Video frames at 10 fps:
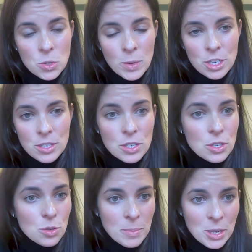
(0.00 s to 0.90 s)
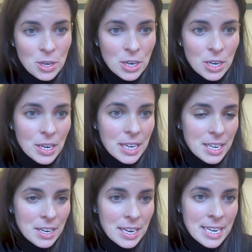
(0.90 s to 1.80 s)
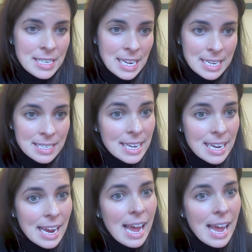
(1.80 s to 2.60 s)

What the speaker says: which is a distributor here in Tennessee.